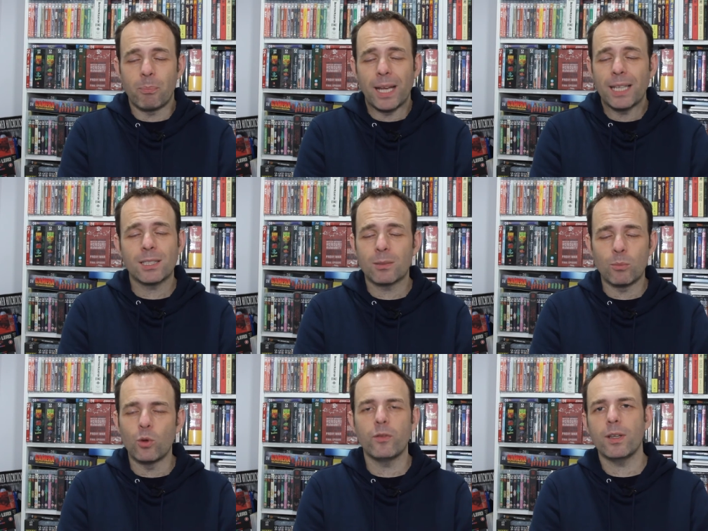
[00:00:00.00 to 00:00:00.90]
best
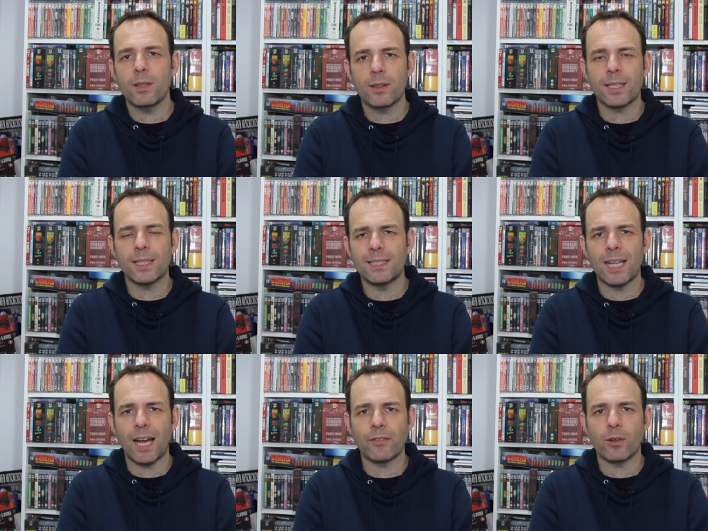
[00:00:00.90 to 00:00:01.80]
movie that he's
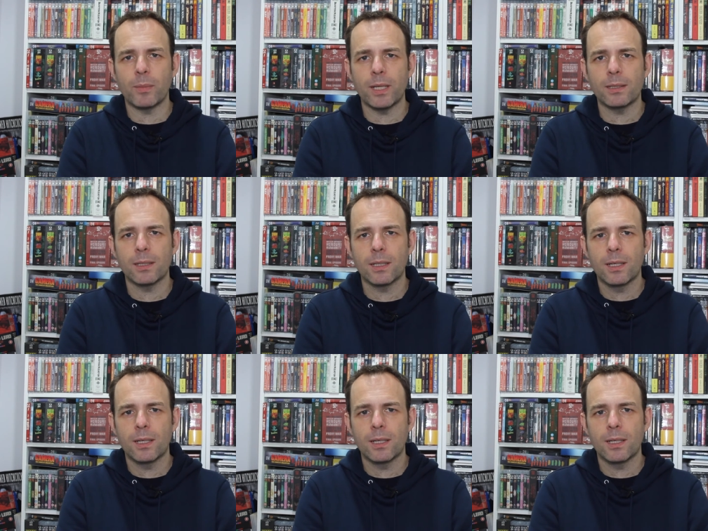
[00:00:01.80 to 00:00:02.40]
ever made.